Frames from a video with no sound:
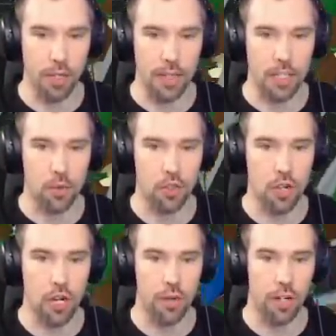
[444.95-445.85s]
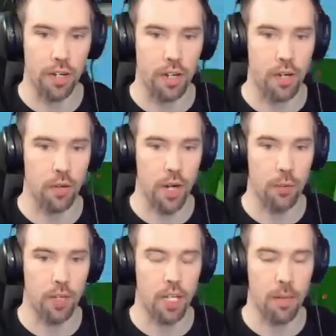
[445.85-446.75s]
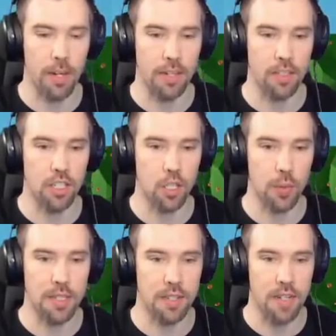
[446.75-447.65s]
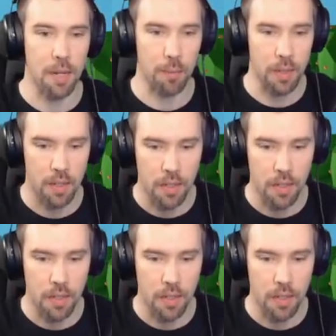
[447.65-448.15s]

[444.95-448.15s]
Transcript: Like, these ones aren't ready to go. I don't want to come back here. This is a waste of time.